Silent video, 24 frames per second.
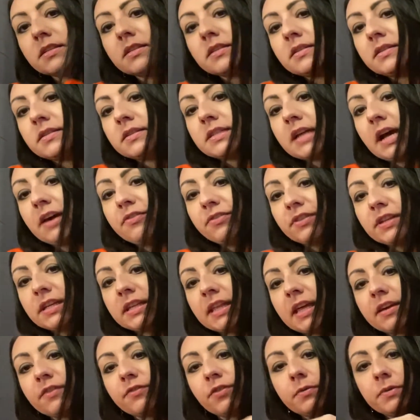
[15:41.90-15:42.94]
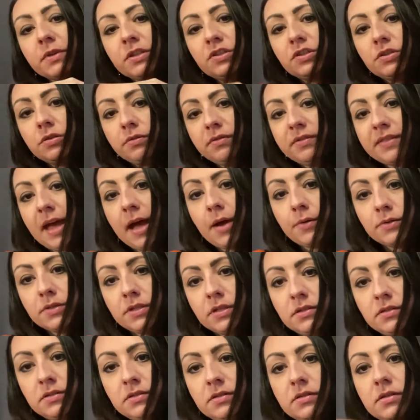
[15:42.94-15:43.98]
is definitely like from the
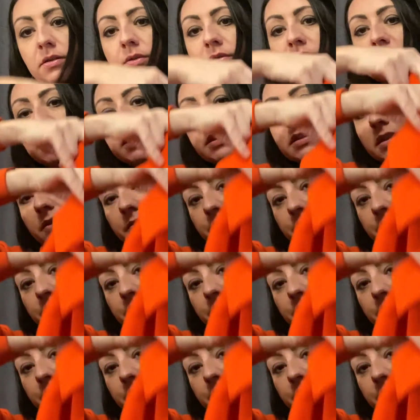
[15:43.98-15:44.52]
2000s, so it's a